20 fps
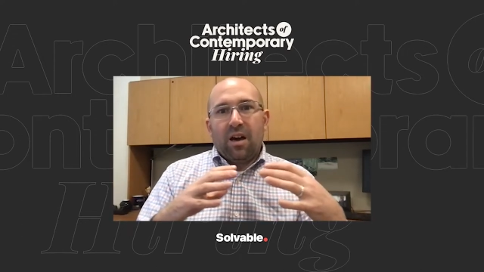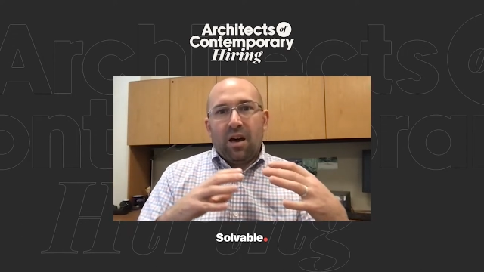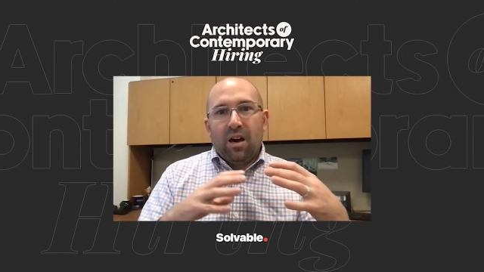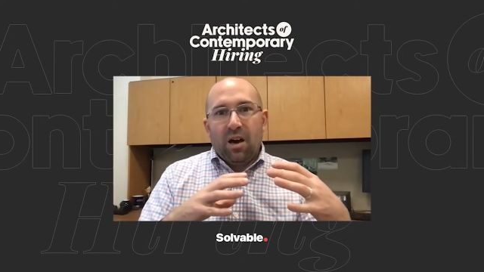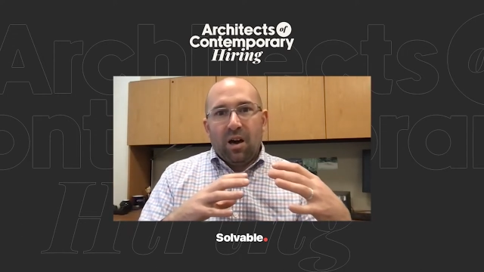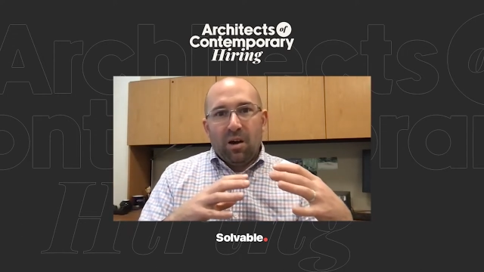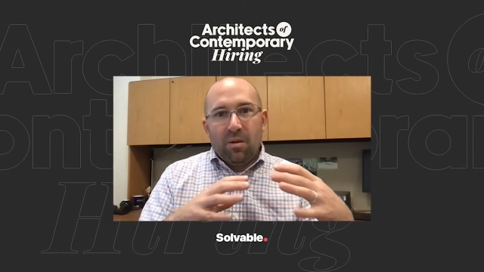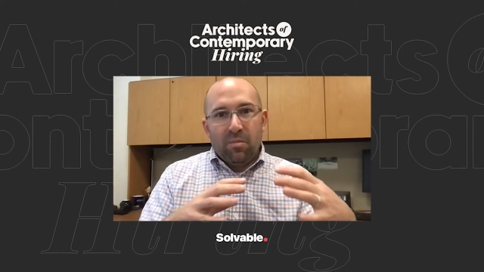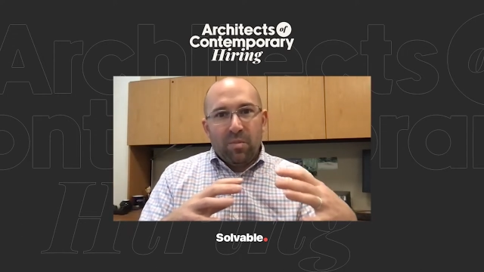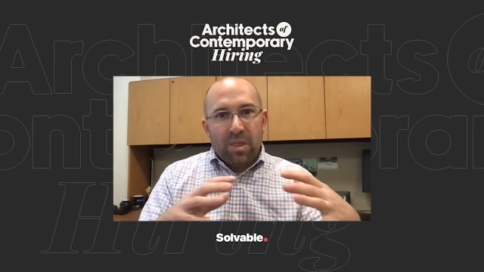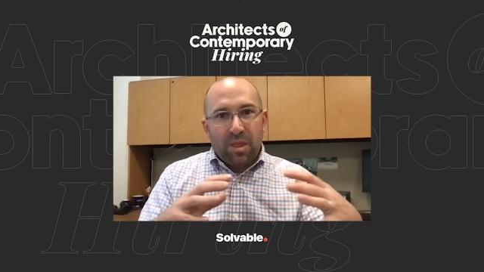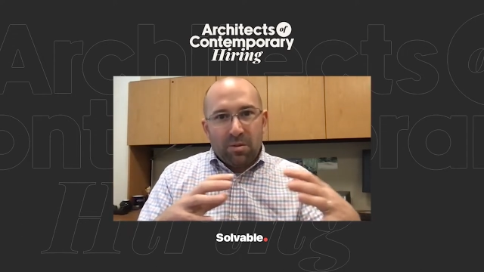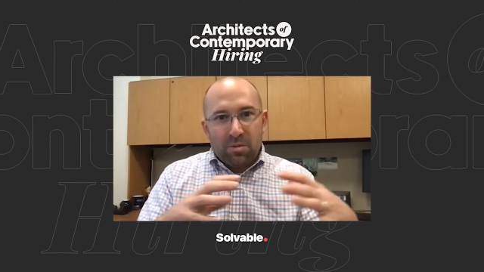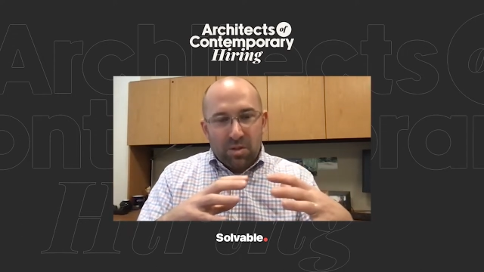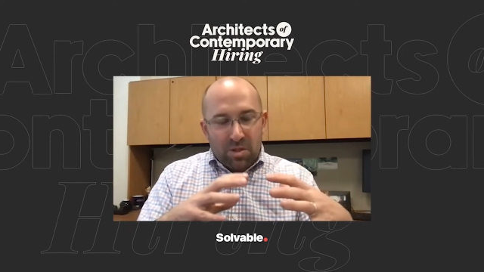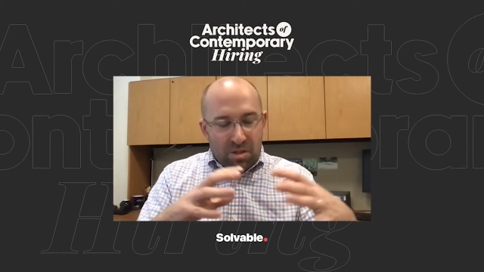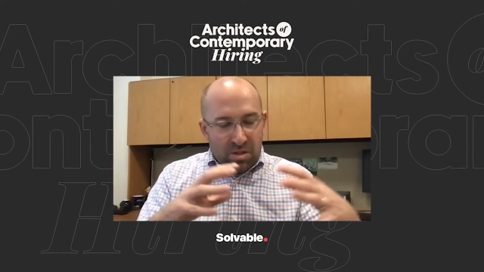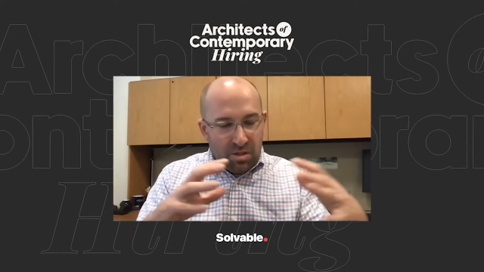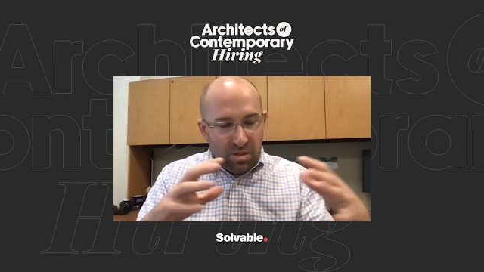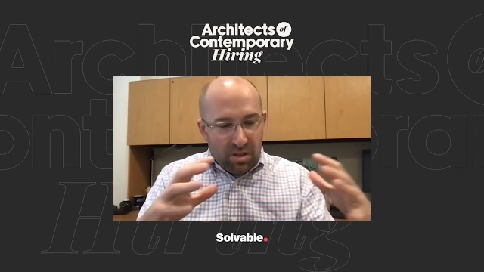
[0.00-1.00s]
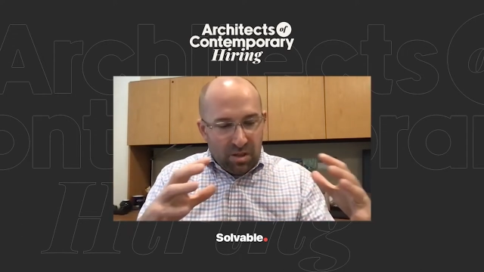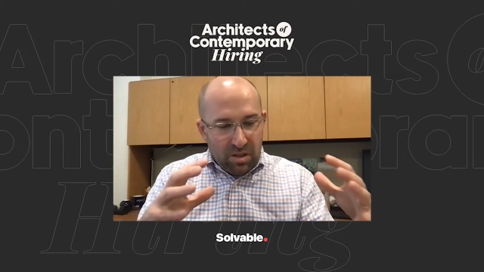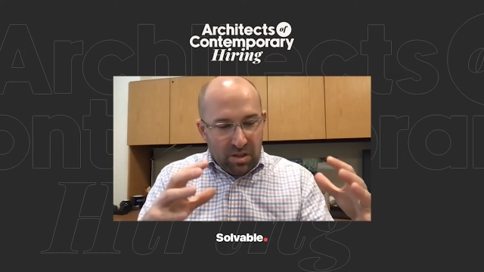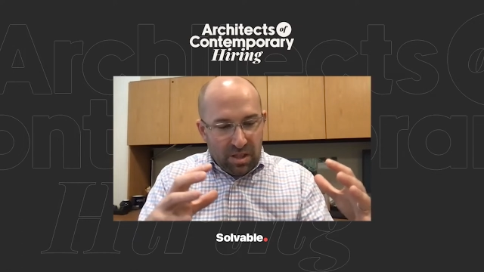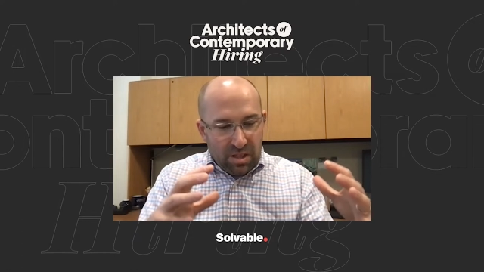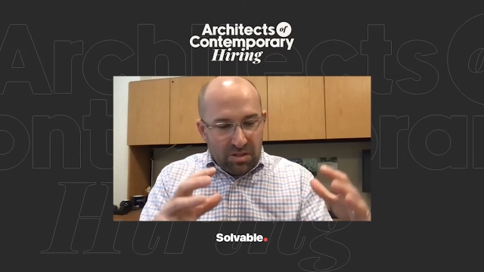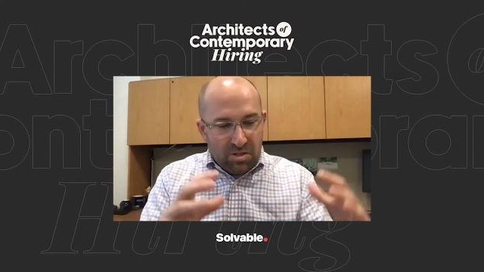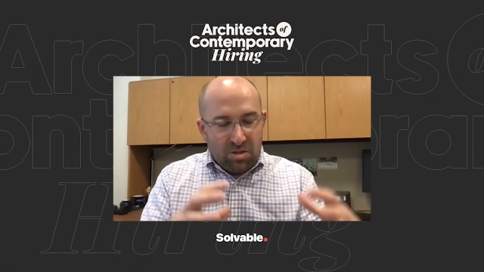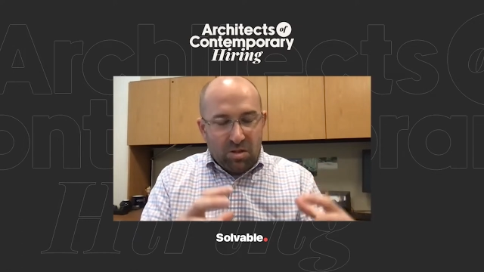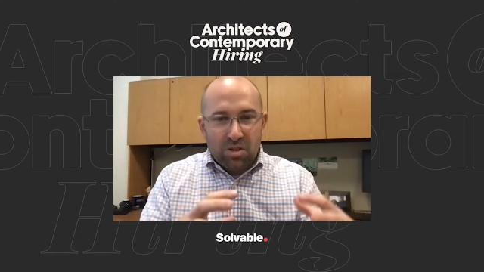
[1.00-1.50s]

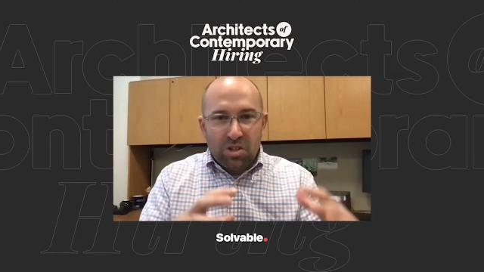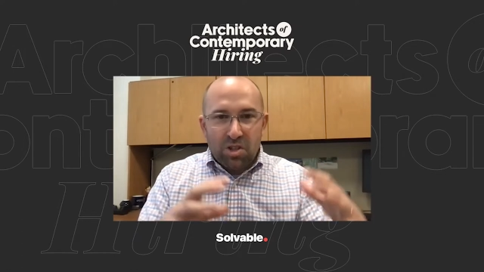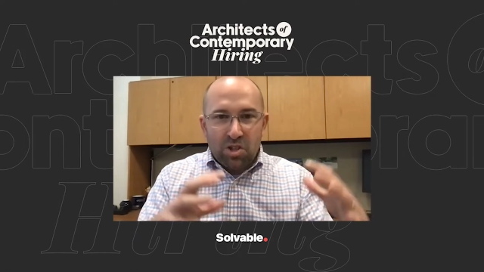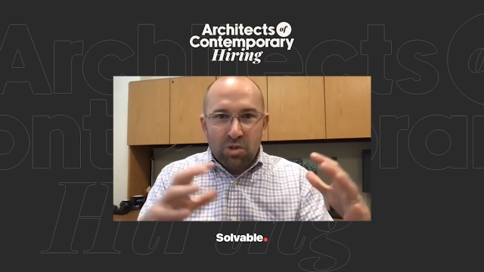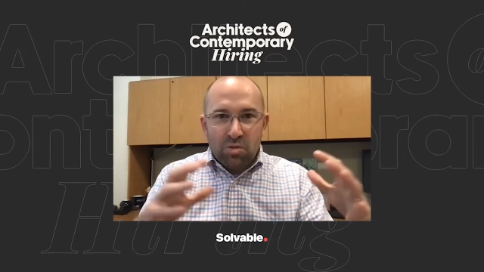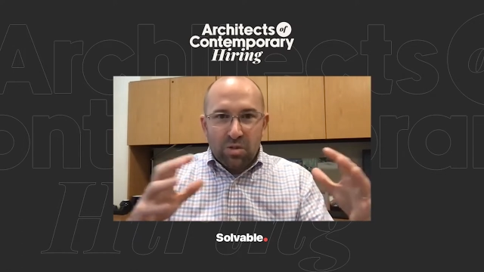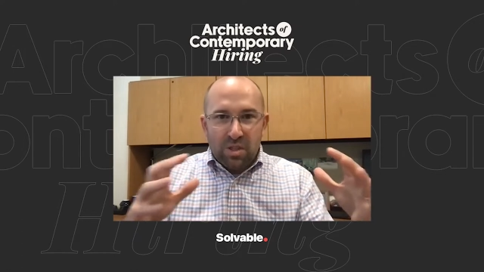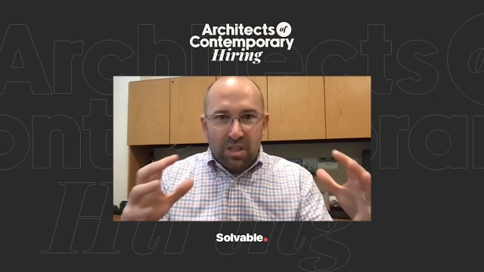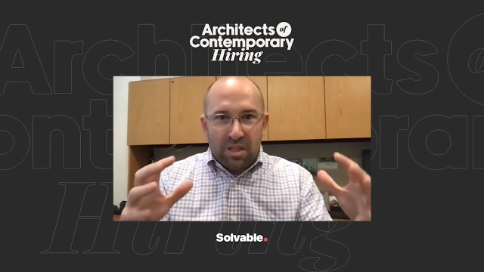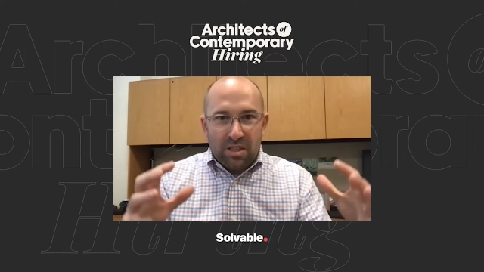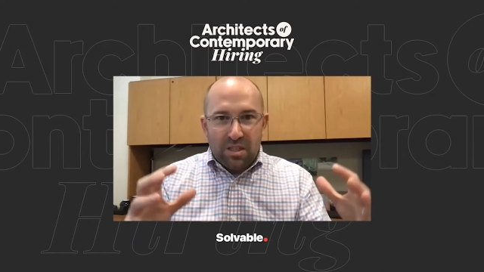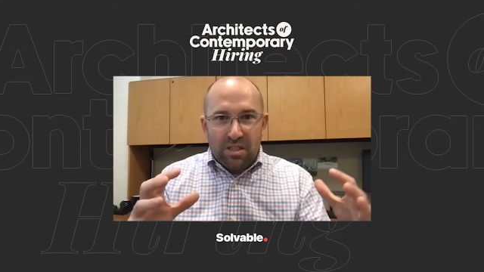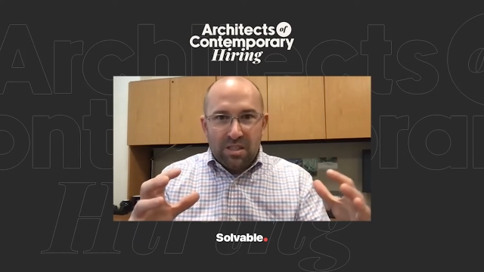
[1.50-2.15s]
they started using in